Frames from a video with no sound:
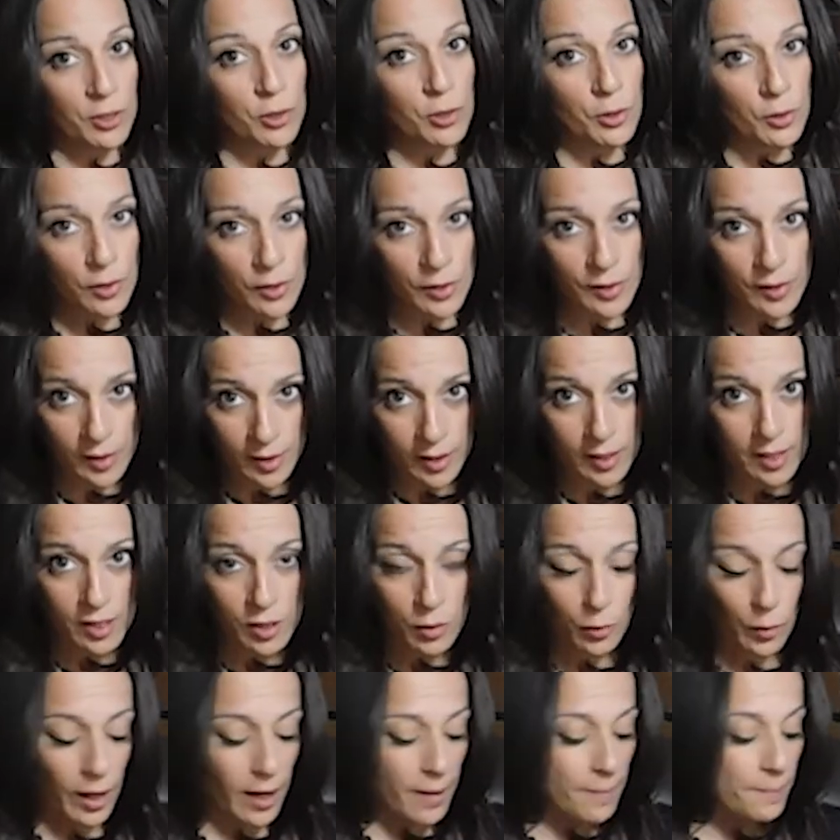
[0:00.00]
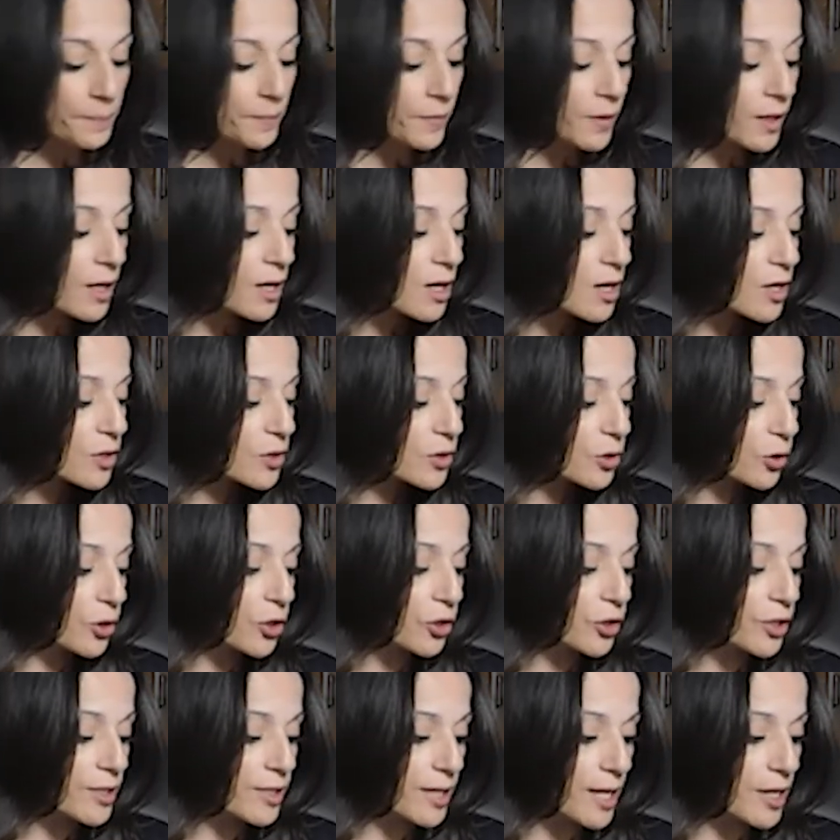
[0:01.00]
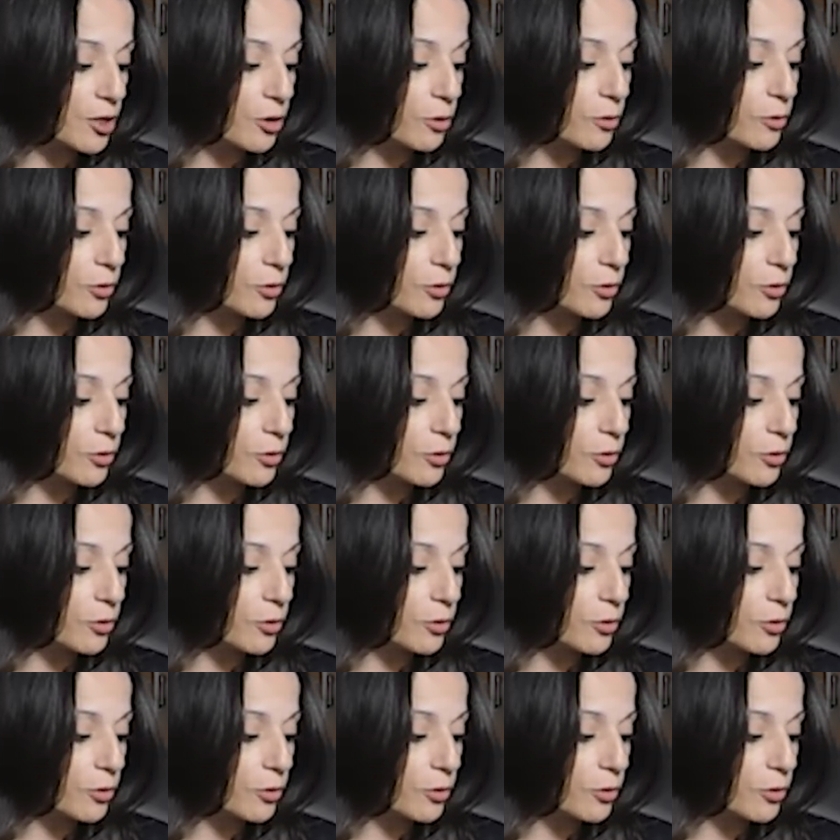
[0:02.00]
to you this way. So you're gonna take